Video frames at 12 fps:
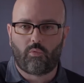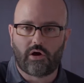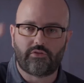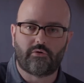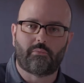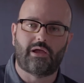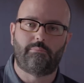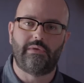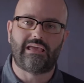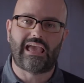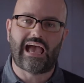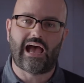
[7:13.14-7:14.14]
where there might
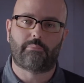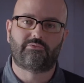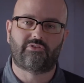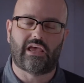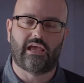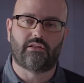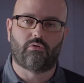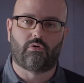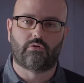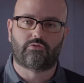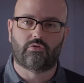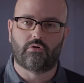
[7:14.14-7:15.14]
be gaps, and
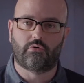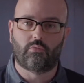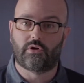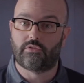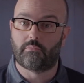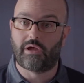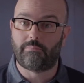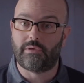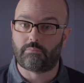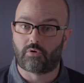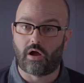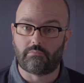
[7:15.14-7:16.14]
also where there might be
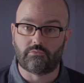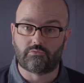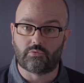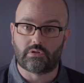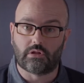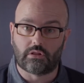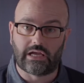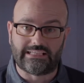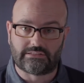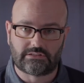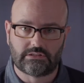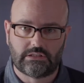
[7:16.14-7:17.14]
problems with the
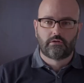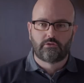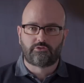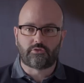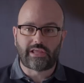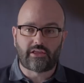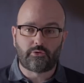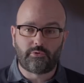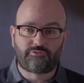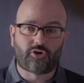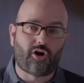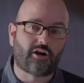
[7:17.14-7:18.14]
light. So now that
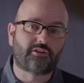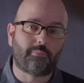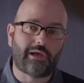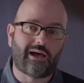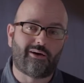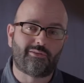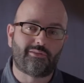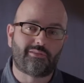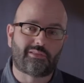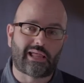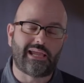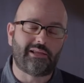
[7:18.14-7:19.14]
we've talked about
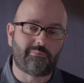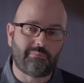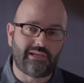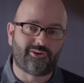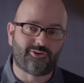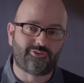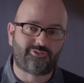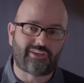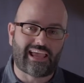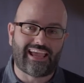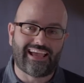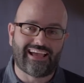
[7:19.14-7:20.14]
light meters
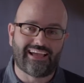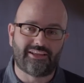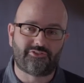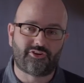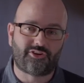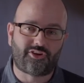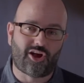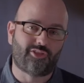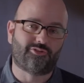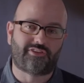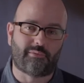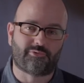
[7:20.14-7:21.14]
and
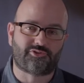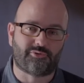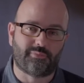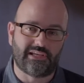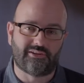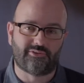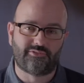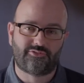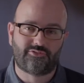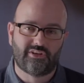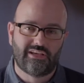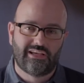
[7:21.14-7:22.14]
color temperature
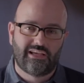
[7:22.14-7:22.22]
meters,